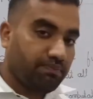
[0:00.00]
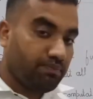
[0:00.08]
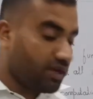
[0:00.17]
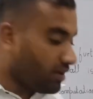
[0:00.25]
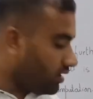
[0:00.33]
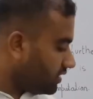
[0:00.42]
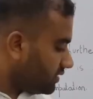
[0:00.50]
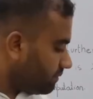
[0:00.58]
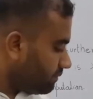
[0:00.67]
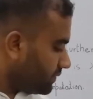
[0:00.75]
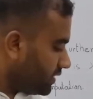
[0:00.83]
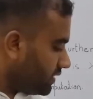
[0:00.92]
because
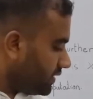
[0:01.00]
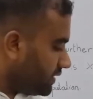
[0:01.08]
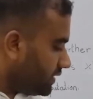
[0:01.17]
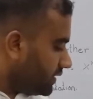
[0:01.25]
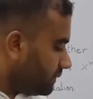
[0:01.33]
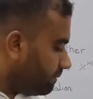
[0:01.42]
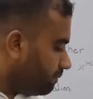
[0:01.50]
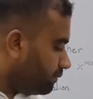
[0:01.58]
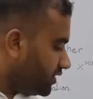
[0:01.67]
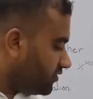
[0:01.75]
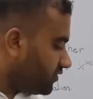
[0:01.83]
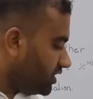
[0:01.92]

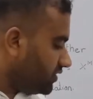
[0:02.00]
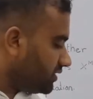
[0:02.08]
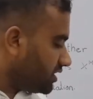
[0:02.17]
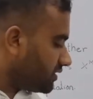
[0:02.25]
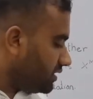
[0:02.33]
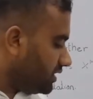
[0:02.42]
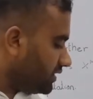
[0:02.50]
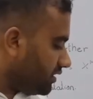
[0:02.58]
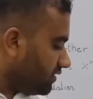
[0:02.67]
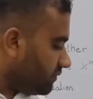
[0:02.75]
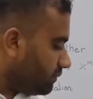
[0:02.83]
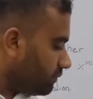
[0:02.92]
this is the result
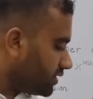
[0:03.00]
of